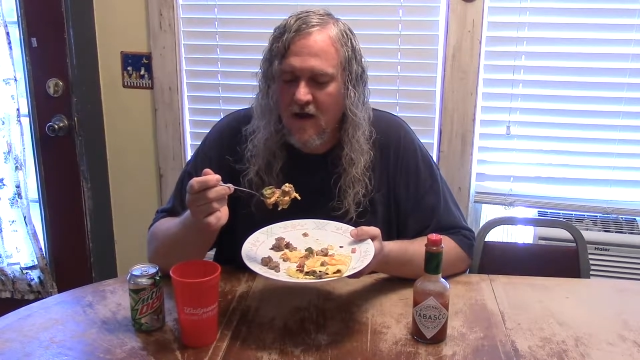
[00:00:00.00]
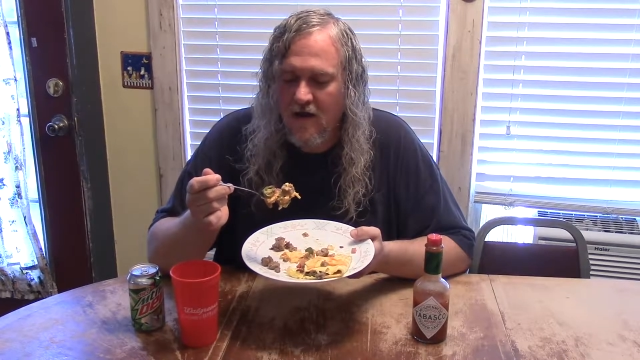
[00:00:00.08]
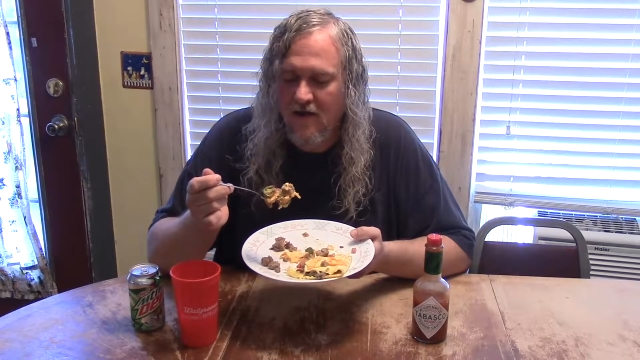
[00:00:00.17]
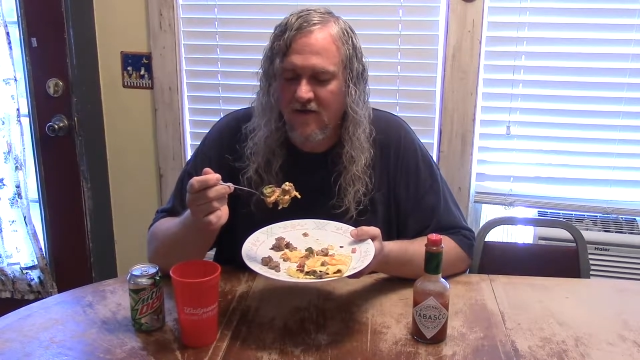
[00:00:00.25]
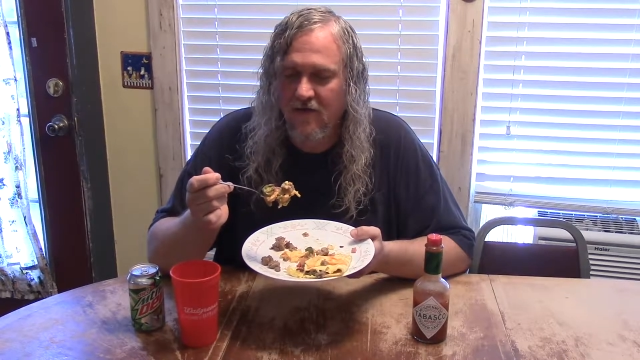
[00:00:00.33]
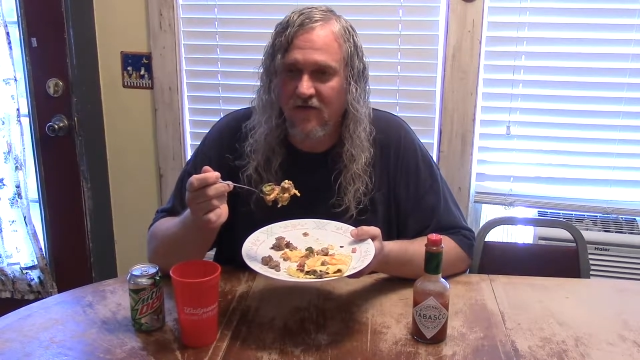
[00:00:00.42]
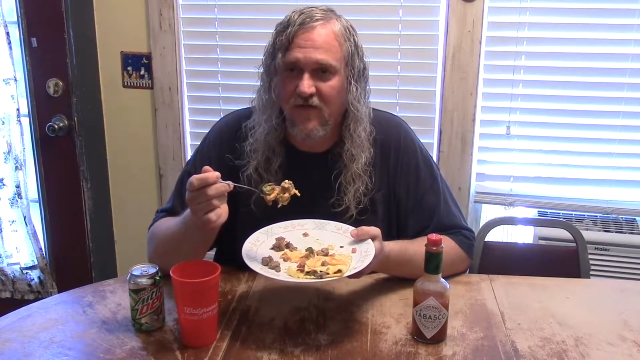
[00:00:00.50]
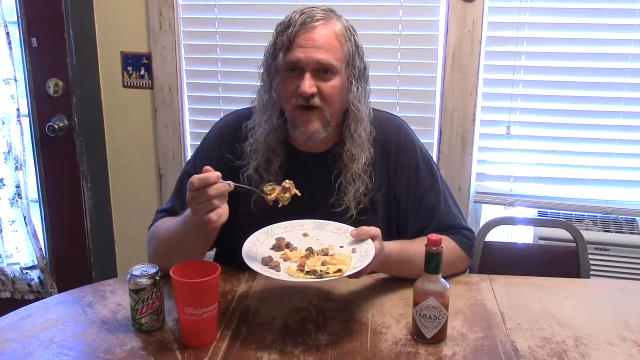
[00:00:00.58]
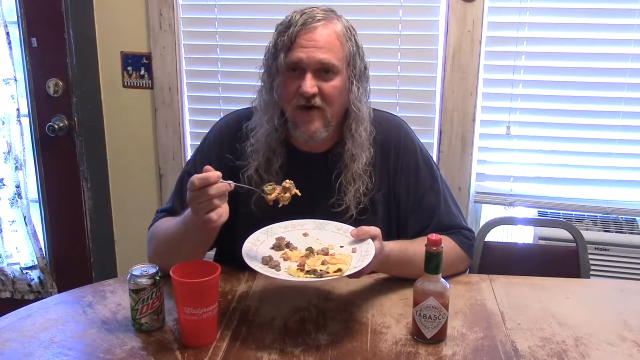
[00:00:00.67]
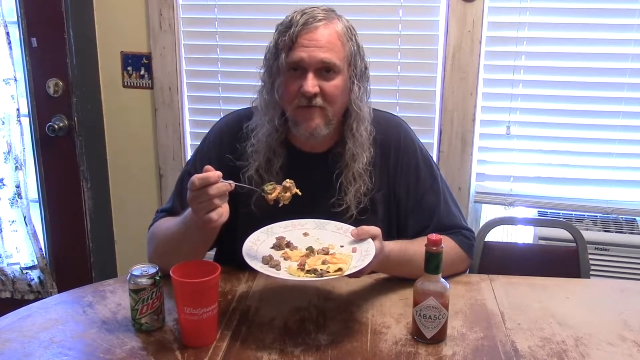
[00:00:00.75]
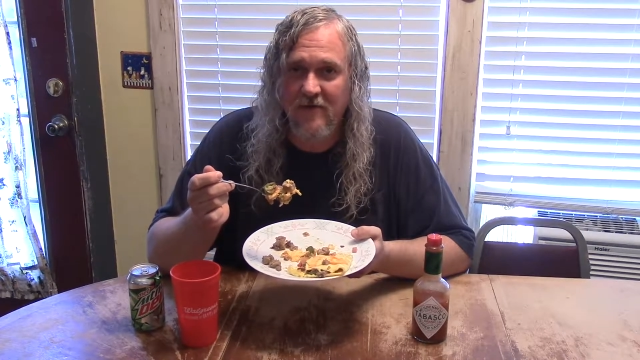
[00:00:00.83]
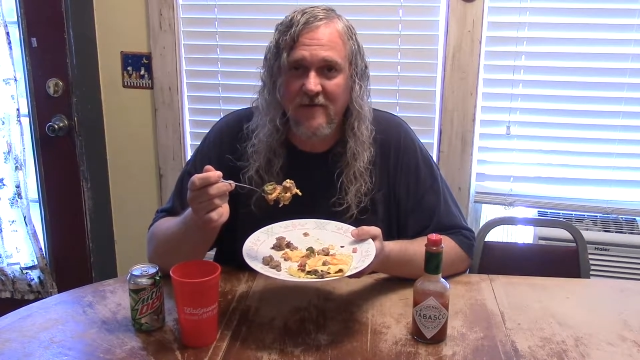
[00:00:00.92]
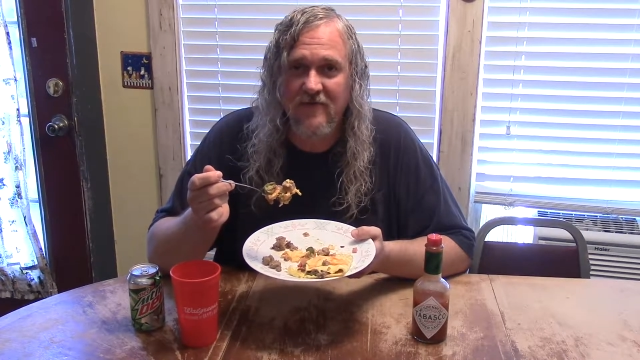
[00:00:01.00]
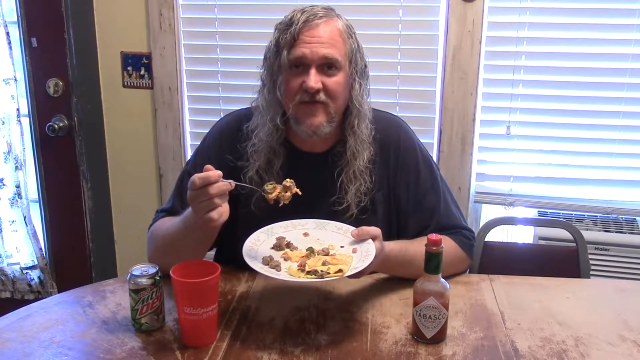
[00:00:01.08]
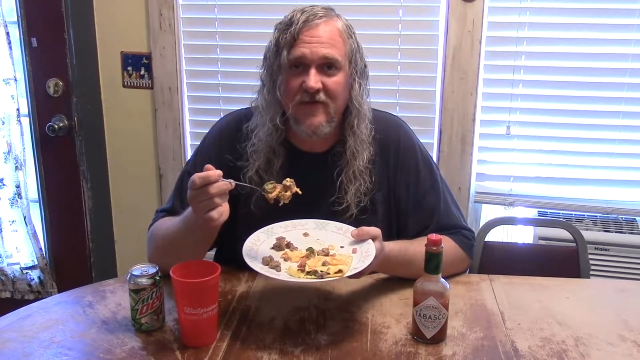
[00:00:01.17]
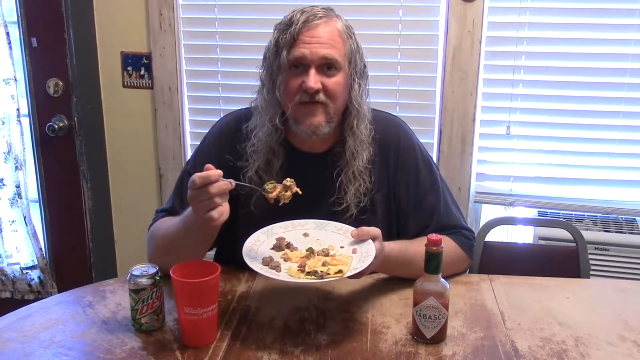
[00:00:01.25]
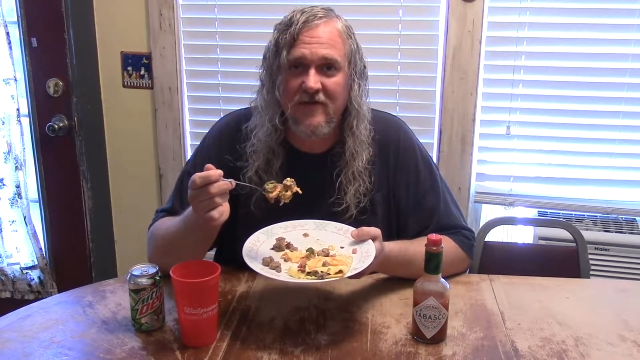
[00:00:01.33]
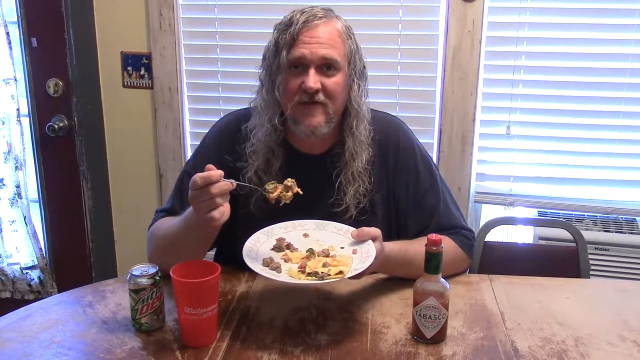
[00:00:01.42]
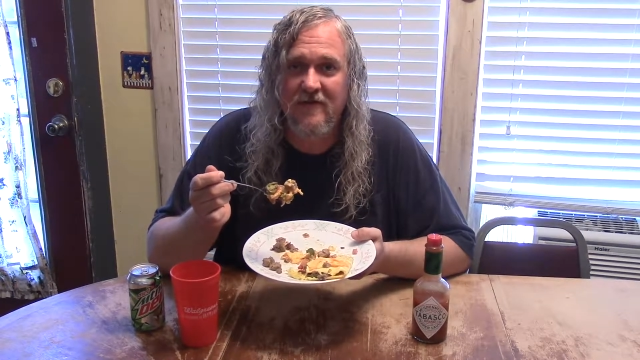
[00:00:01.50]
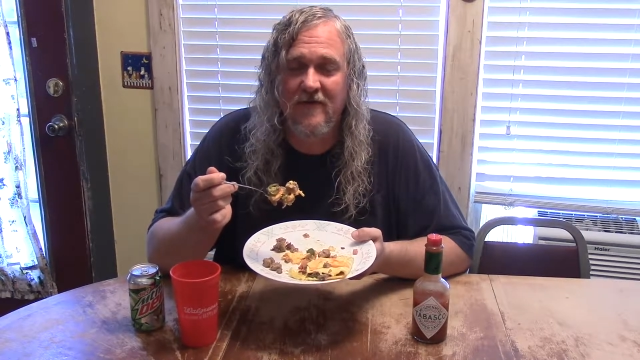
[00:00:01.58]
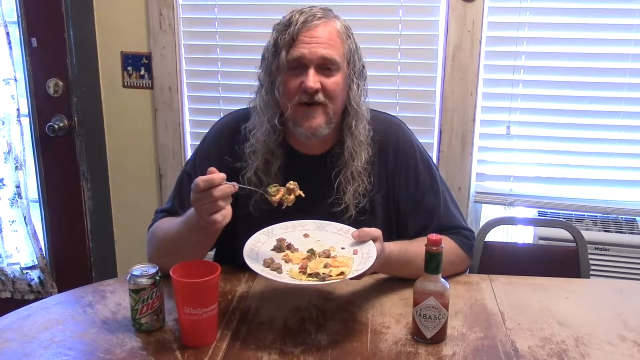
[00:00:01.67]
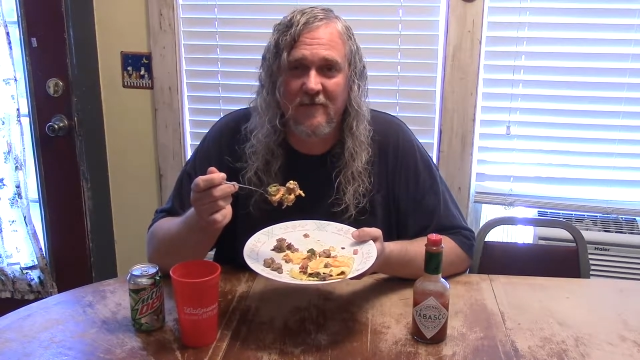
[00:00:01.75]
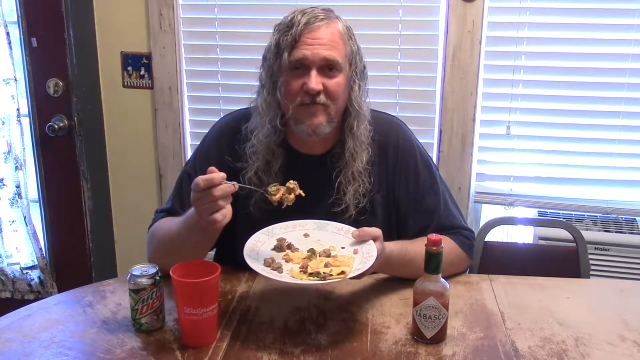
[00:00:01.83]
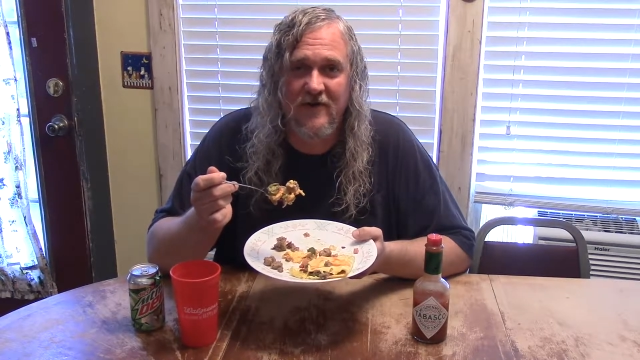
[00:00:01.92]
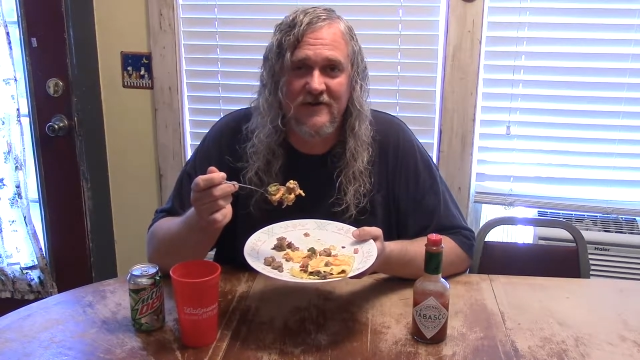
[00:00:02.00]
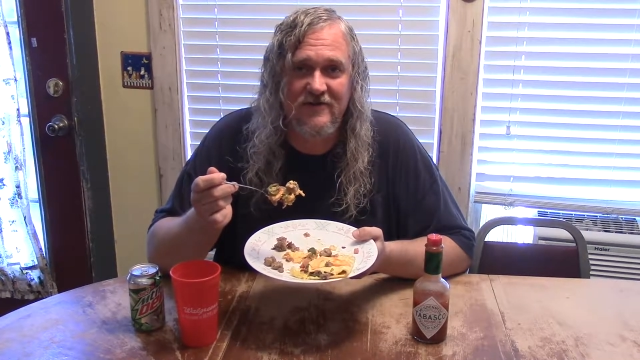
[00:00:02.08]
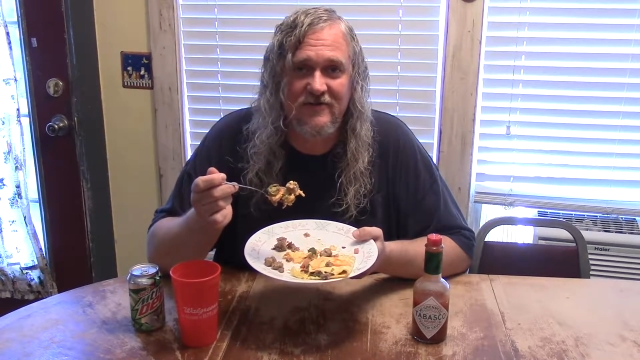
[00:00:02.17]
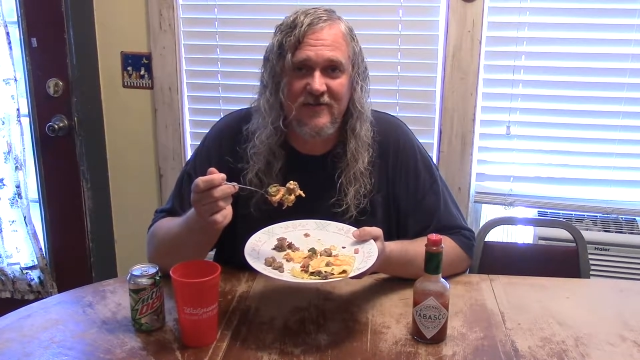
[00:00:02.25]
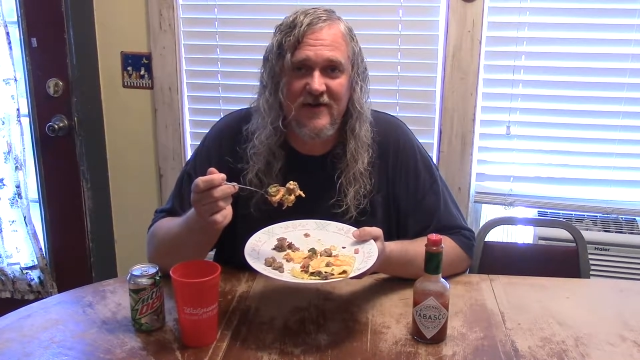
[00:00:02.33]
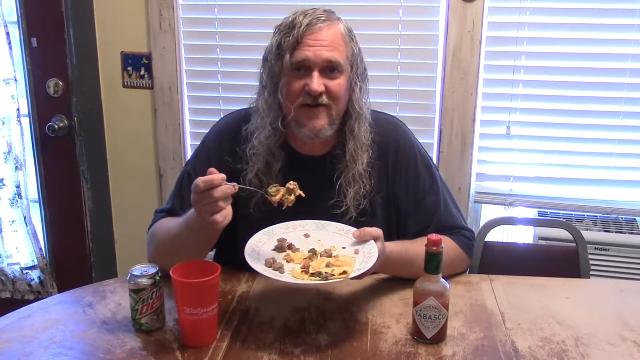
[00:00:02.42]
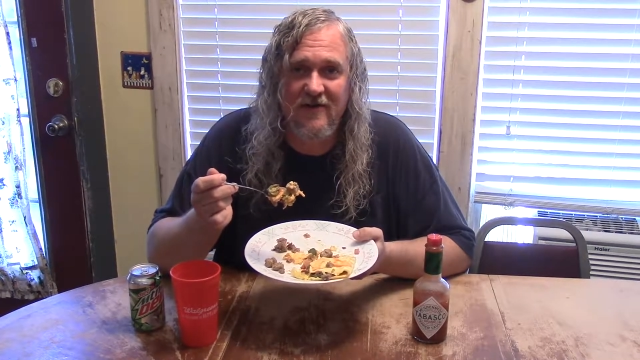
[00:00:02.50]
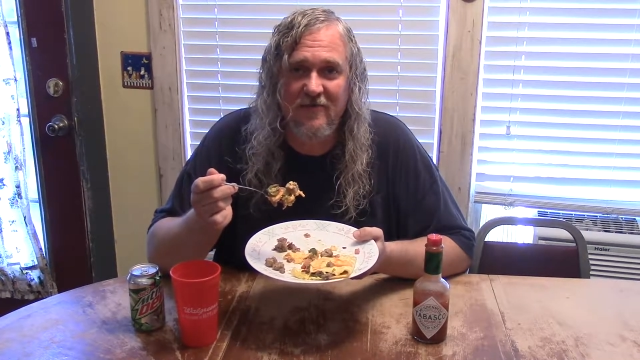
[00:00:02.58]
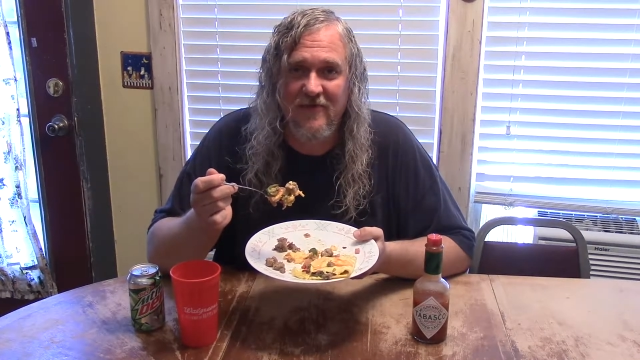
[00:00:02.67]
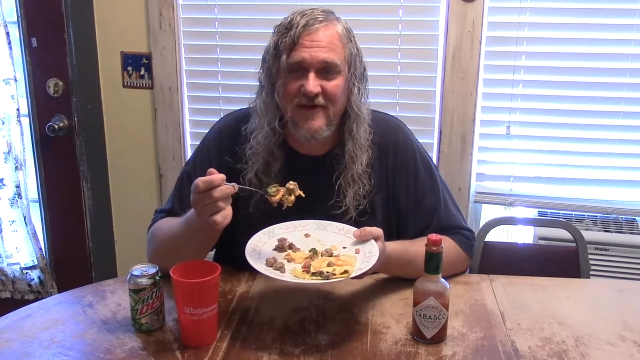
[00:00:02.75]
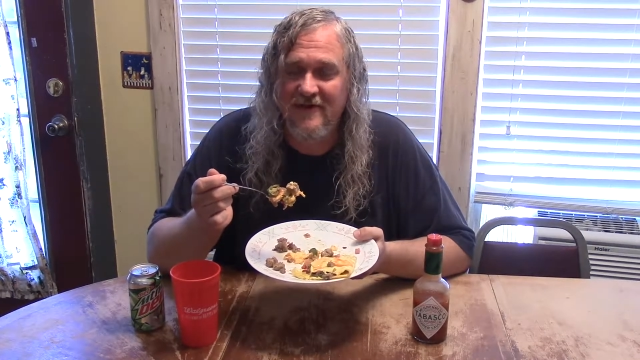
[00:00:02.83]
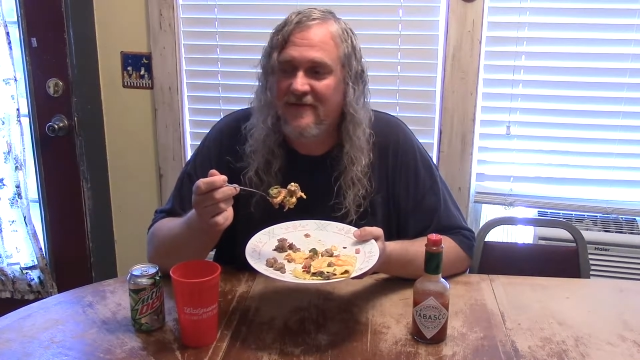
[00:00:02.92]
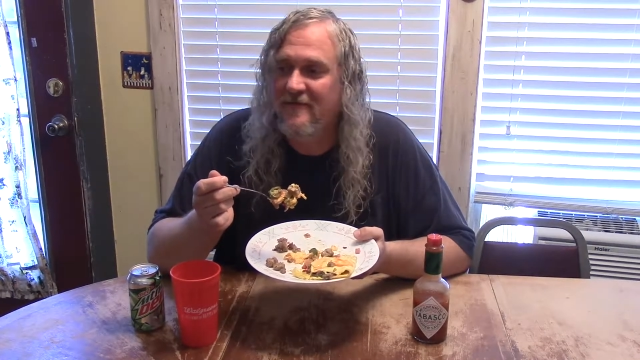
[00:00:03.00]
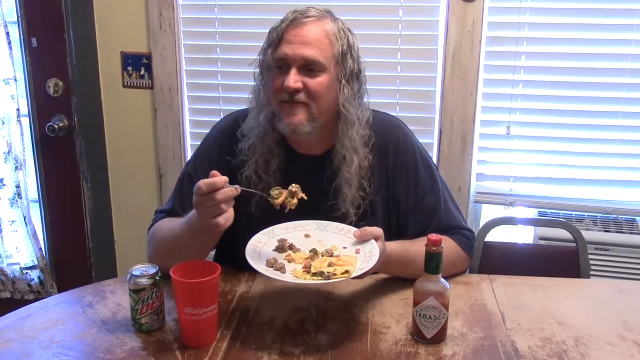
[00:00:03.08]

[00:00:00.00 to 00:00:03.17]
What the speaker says: And those fire and brimstone preachers, we heard one,